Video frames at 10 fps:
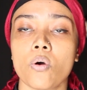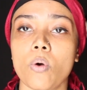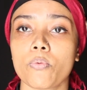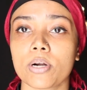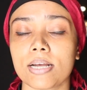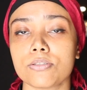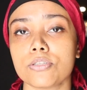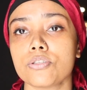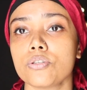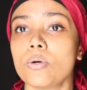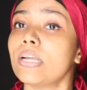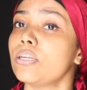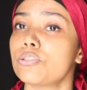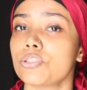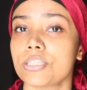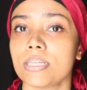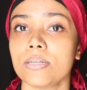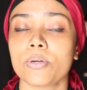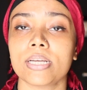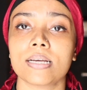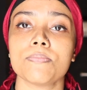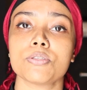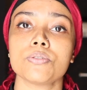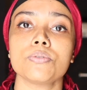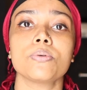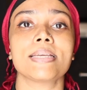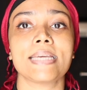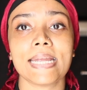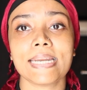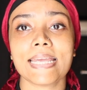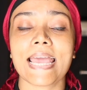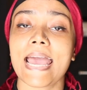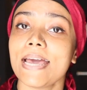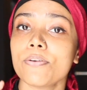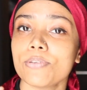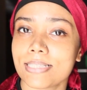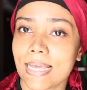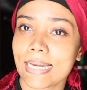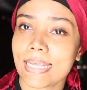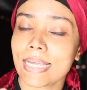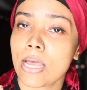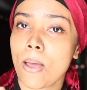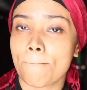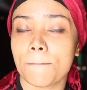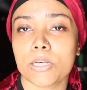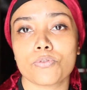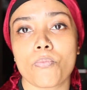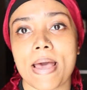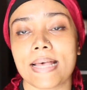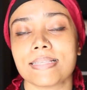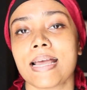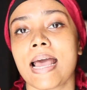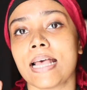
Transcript: what workouts to do, nutrition when it comes to gaining and retaining muscle mass.